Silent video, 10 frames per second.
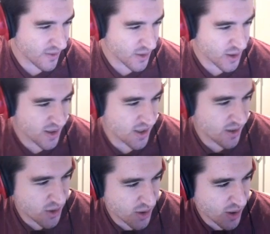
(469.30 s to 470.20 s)
Ever
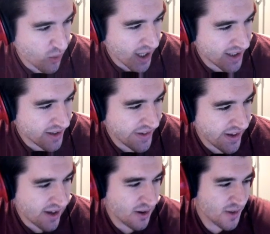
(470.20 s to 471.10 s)
considered doing Wild
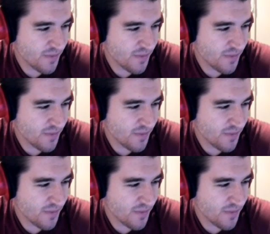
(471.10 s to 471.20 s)
now?